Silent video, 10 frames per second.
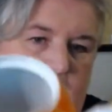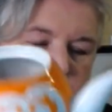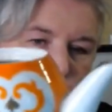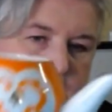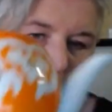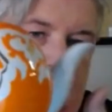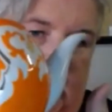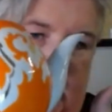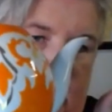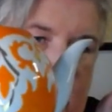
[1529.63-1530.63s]

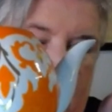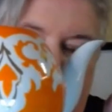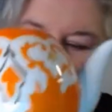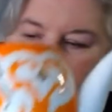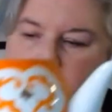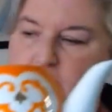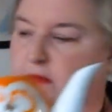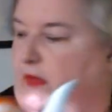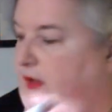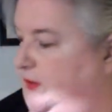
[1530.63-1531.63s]
Interesting.
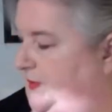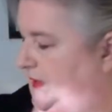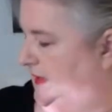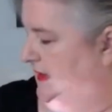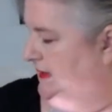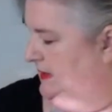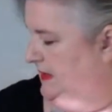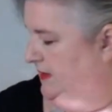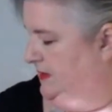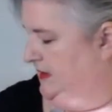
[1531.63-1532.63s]
Well, I hope the lid's
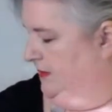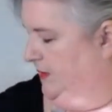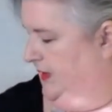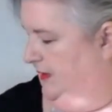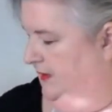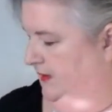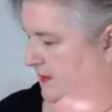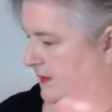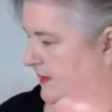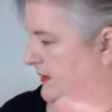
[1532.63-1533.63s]
in here somewhere,
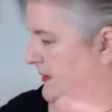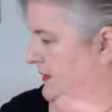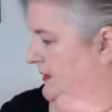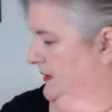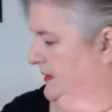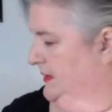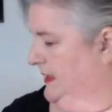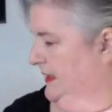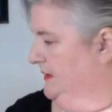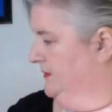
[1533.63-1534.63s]
because
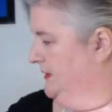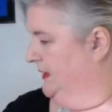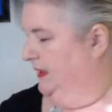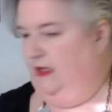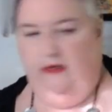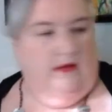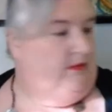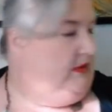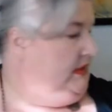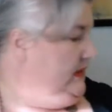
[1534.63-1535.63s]
that's really neat.
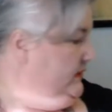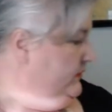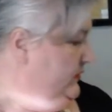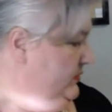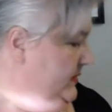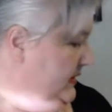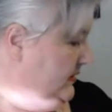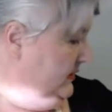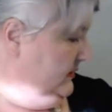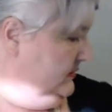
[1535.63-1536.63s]
I'm running out of room
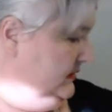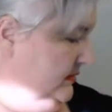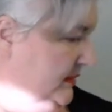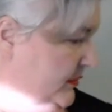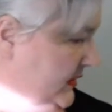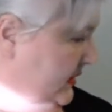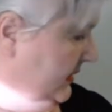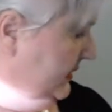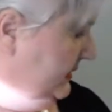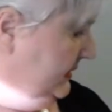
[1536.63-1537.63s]
here. Let me put it
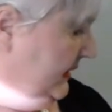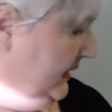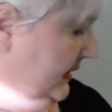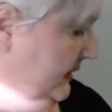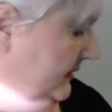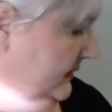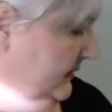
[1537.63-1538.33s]
on this side.